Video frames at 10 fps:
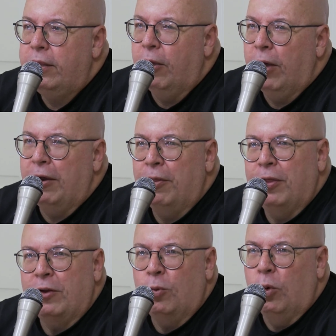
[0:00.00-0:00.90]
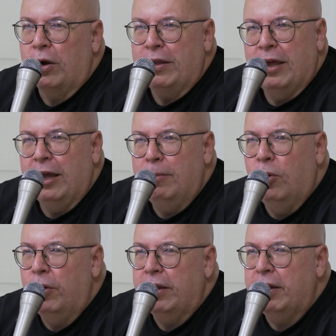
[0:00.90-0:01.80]
how did things work in the
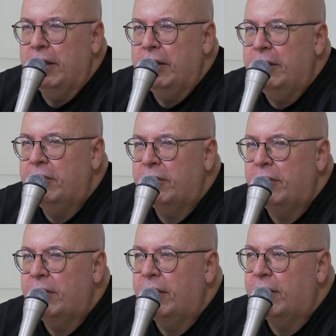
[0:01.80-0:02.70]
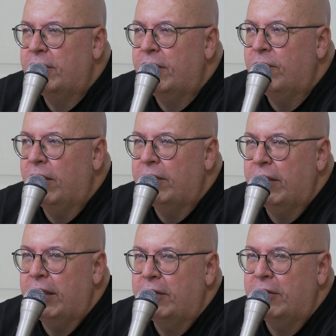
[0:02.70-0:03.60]
Hyborian Age and stuff like
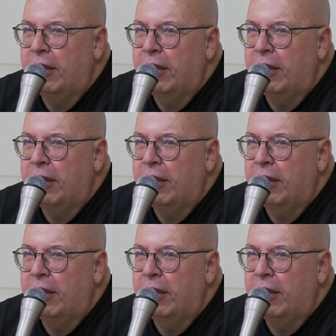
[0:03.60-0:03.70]
that.